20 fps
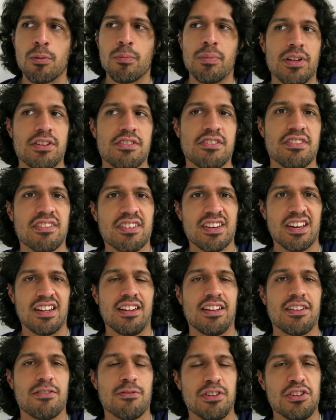but just kind of
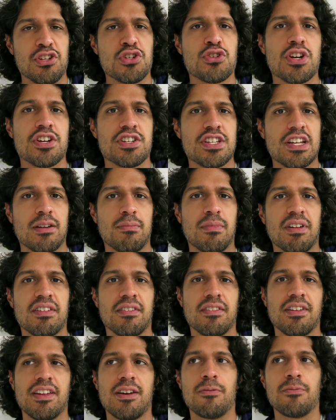like really stretched out a
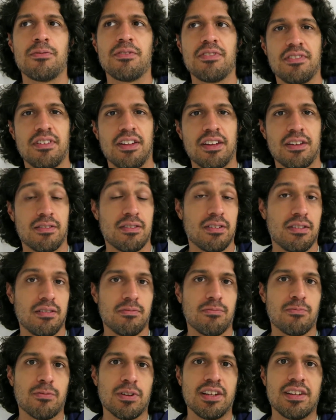muscle that was like
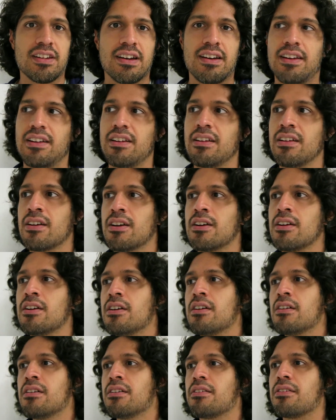really tight.
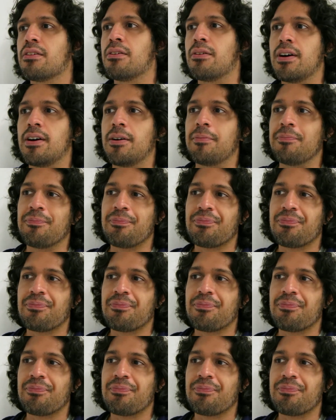So